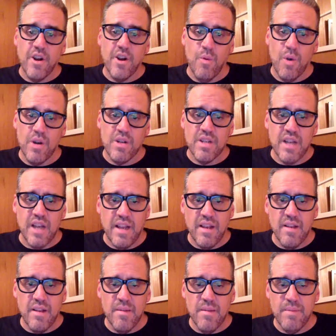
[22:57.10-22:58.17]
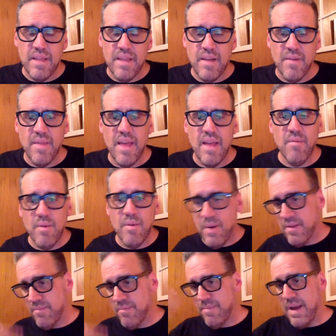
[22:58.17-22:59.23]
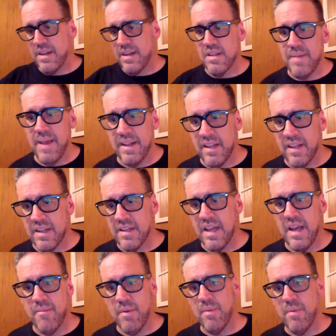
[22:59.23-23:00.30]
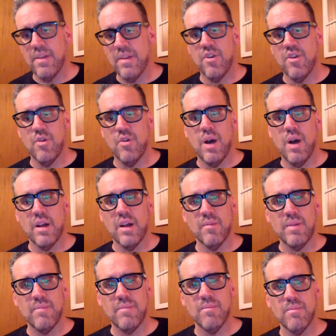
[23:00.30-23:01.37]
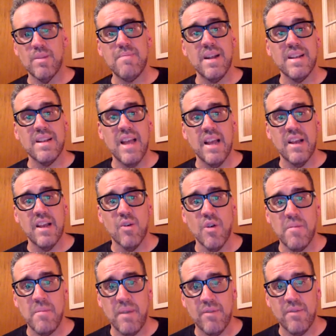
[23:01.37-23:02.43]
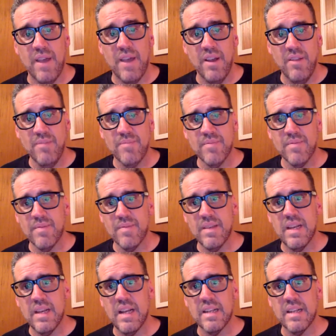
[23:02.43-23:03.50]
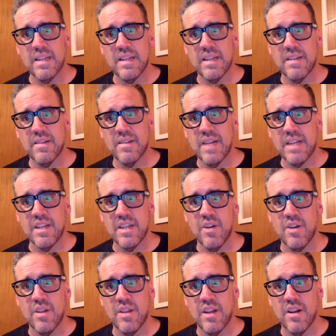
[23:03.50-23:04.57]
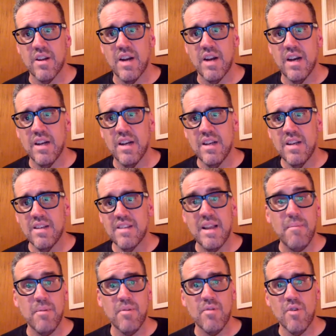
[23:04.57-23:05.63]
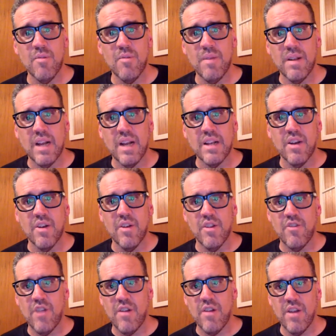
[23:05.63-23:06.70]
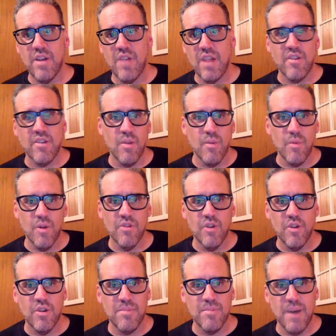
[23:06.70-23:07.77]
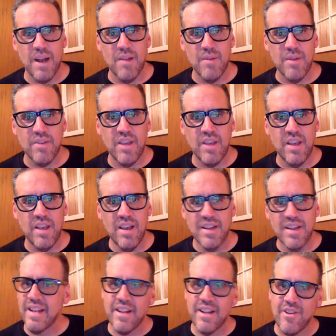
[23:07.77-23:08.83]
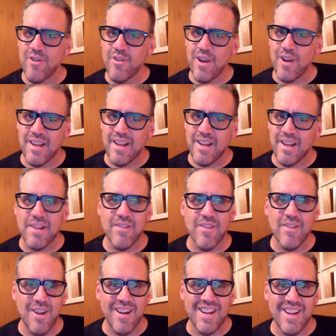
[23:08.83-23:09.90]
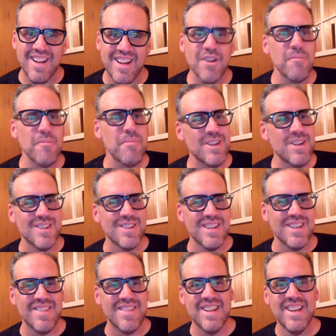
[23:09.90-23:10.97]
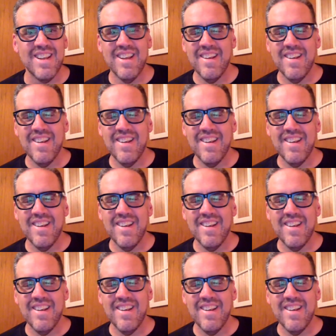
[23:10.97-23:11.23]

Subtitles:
Nouveau work site, but then we went back to the mainland, and we went to we spent a day at Gordon and MacPhail, and got to go to their samples room, and got to go to the Generations. I saw the world's oldest bottle of whiskey. Didn't get to drink it, but I saw it. Took pictures of it.